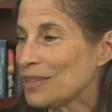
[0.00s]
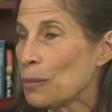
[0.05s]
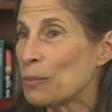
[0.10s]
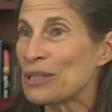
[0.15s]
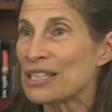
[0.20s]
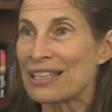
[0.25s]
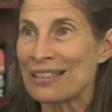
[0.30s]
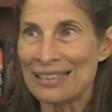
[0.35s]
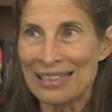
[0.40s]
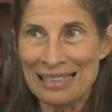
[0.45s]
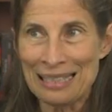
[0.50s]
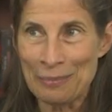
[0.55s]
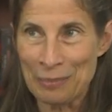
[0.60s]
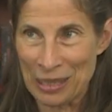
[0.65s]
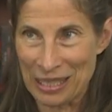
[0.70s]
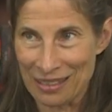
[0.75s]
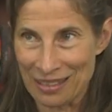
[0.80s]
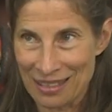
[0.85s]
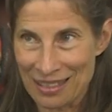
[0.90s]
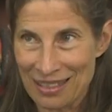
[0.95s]
which clearly
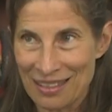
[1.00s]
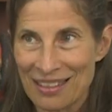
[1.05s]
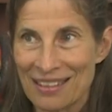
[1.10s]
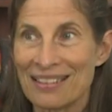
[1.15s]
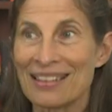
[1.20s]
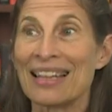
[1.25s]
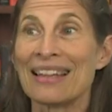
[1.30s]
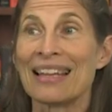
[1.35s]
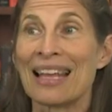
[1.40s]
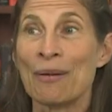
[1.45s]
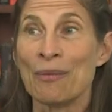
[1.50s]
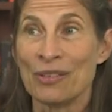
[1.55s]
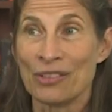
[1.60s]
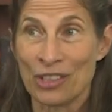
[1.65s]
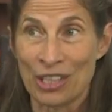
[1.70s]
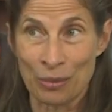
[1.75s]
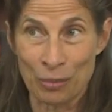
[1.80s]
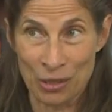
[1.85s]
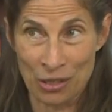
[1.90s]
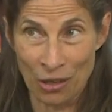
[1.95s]
means that they,
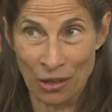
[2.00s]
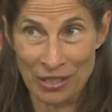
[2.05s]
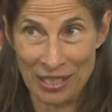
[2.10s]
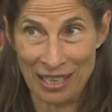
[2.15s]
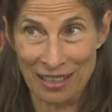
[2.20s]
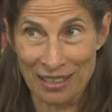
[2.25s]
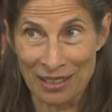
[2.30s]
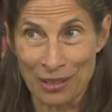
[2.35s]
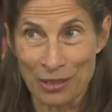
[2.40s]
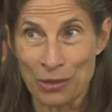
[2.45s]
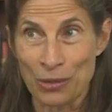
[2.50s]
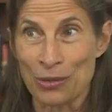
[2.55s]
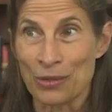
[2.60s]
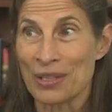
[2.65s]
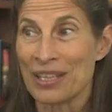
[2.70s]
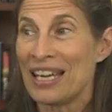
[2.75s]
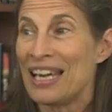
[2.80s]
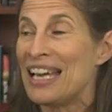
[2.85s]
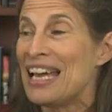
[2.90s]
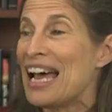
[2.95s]
she was not telling the
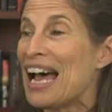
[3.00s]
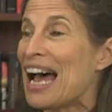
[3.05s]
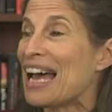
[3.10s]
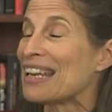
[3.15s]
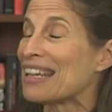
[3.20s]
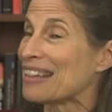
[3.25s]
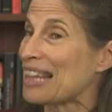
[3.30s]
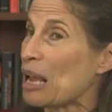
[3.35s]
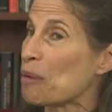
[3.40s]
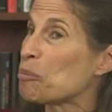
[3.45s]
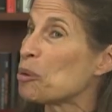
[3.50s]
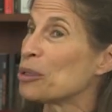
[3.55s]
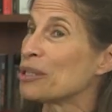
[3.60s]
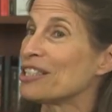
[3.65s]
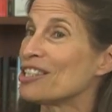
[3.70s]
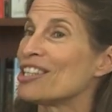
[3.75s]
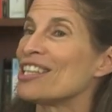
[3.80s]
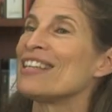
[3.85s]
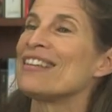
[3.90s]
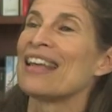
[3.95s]
truth. And at that
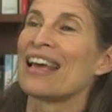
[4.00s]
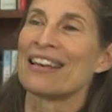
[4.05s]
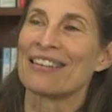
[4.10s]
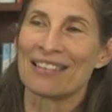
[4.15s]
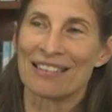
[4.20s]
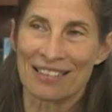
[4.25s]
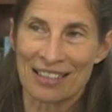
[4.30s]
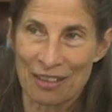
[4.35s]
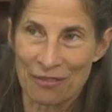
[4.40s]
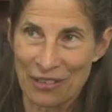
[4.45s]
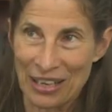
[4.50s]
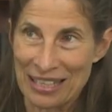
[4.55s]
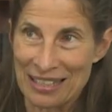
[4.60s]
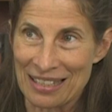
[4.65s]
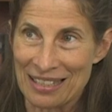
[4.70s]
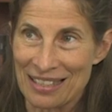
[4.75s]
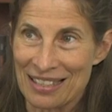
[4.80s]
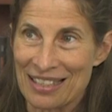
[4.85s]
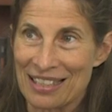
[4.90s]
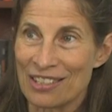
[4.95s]
point, she then
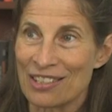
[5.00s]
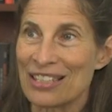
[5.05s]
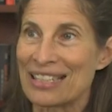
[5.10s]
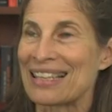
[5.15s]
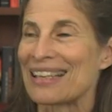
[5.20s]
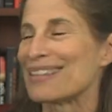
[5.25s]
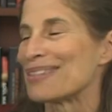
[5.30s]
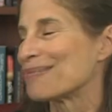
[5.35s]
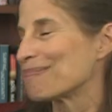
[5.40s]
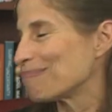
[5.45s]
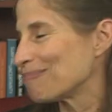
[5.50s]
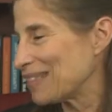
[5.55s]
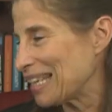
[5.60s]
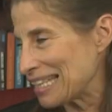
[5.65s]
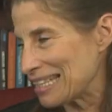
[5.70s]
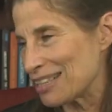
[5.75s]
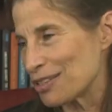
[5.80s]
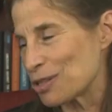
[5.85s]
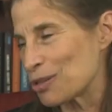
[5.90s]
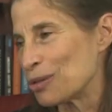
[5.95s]
confesses and she says,
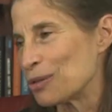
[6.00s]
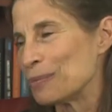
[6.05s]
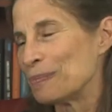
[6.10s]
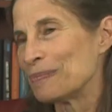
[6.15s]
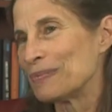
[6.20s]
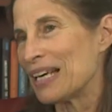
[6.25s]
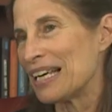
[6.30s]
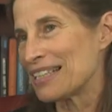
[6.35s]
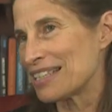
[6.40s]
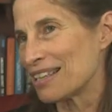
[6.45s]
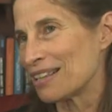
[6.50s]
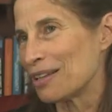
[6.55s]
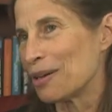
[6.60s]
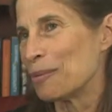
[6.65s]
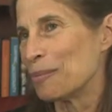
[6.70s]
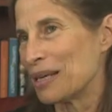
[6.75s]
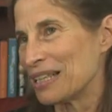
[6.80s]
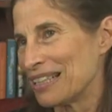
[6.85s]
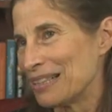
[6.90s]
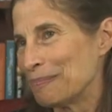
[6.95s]
Yes, it's true. I still
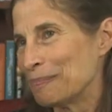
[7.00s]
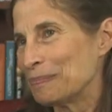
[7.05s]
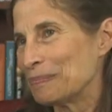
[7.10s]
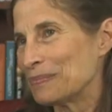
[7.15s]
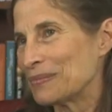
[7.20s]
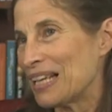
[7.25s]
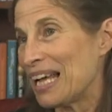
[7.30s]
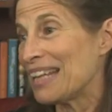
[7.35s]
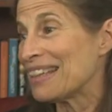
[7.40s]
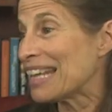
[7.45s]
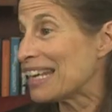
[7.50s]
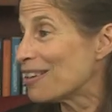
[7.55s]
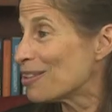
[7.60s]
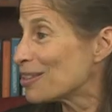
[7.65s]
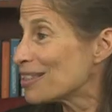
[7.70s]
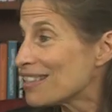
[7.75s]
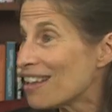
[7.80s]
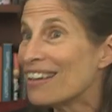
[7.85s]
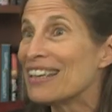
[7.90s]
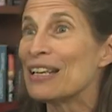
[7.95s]
owe money. And then
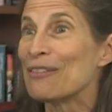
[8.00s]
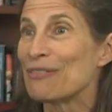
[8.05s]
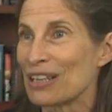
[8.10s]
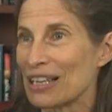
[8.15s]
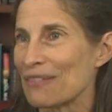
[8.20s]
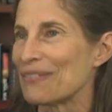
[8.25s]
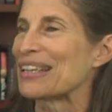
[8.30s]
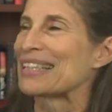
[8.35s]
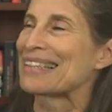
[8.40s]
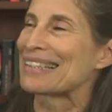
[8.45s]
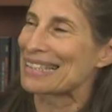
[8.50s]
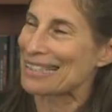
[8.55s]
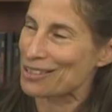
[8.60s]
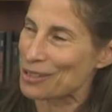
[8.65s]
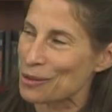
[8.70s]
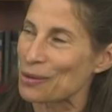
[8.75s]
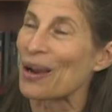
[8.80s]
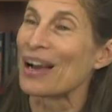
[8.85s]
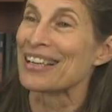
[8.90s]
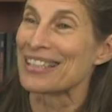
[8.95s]
her son even confesses it's
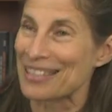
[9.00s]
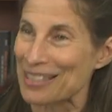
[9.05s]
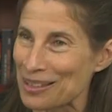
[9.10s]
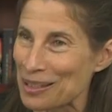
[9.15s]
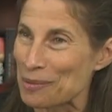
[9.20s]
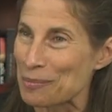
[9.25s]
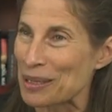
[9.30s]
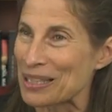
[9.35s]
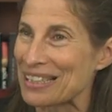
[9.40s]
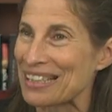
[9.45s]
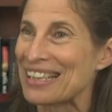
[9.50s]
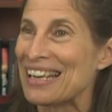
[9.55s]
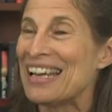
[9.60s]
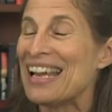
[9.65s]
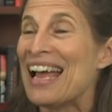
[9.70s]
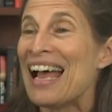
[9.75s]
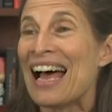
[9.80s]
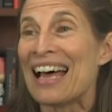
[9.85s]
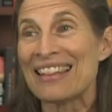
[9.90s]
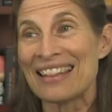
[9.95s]
true, I still owe money.
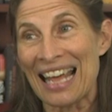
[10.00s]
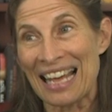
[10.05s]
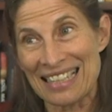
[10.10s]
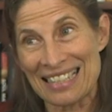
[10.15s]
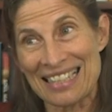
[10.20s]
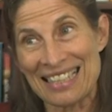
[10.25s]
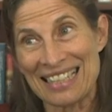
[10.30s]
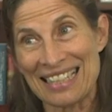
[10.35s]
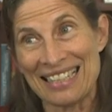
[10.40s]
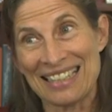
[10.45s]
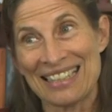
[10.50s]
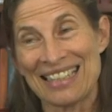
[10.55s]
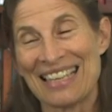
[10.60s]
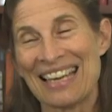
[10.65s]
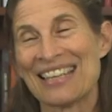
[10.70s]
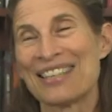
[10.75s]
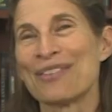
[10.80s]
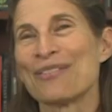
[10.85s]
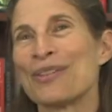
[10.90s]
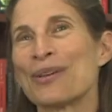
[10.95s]
And that's the, the
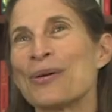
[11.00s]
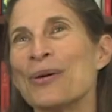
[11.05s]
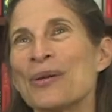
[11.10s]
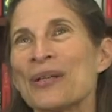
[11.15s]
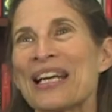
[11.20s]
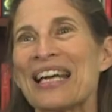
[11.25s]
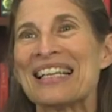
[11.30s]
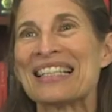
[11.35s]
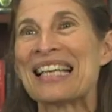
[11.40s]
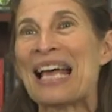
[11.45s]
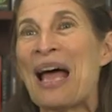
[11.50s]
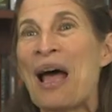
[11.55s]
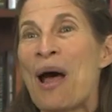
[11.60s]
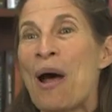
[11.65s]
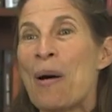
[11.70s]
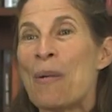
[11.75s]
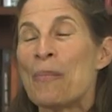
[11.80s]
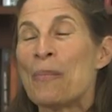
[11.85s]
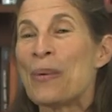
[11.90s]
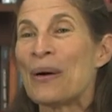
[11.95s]
end of the court case.
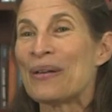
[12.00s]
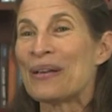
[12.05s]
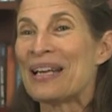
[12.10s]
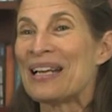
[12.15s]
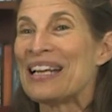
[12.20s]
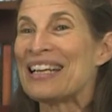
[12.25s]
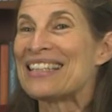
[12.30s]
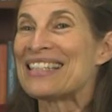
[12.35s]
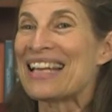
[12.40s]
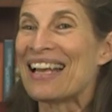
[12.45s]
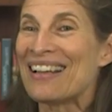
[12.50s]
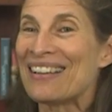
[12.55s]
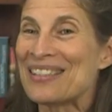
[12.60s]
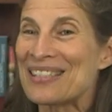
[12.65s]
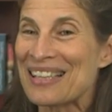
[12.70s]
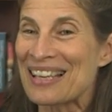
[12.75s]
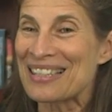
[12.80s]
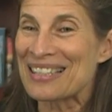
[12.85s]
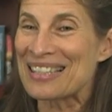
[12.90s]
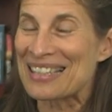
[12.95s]
But it
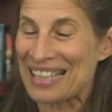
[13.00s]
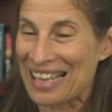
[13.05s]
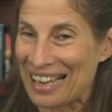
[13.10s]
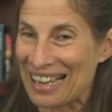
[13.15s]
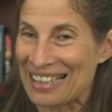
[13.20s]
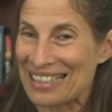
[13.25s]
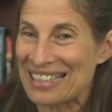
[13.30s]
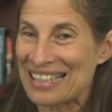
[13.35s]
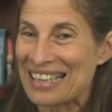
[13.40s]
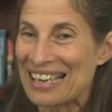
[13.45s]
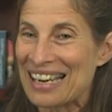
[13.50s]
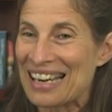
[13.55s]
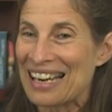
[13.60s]
tells us that